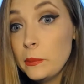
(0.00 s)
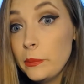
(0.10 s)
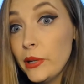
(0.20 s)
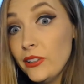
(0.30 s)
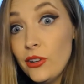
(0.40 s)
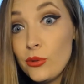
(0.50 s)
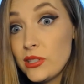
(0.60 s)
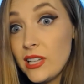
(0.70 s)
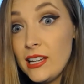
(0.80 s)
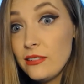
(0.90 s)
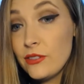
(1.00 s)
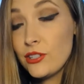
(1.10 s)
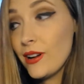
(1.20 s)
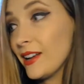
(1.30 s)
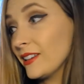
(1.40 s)
but no sign of the
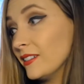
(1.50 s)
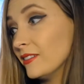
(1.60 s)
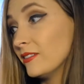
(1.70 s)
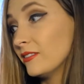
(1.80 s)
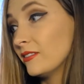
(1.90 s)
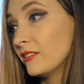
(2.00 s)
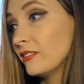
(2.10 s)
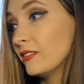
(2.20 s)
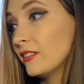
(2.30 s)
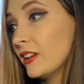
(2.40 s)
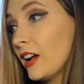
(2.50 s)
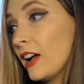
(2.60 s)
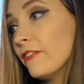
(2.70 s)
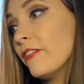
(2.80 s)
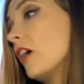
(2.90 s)
dragon.
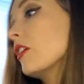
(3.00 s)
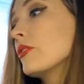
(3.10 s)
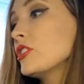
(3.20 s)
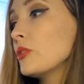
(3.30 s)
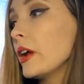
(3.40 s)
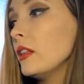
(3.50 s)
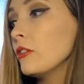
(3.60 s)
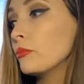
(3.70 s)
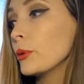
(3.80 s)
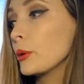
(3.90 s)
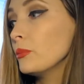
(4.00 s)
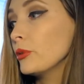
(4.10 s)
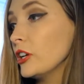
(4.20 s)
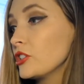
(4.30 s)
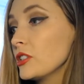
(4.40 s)
I follow the trail of broken
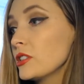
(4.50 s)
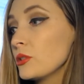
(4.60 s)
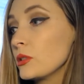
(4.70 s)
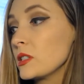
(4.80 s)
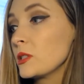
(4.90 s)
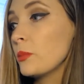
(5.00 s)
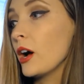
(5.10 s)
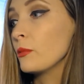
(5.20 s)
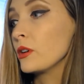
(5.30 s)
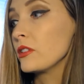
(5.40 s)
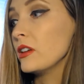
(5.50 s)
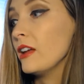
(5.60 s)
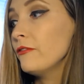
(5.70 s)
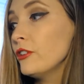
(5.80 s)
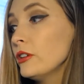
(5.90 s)
branches towards a spot where the
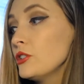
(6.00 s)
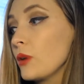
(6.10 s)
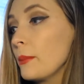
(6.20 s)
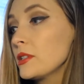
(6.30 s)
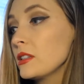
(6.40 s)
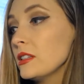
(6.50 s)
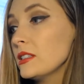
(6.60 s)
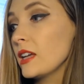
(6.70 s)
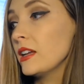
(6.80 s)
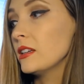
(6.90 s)
Night Fury dropped the sight.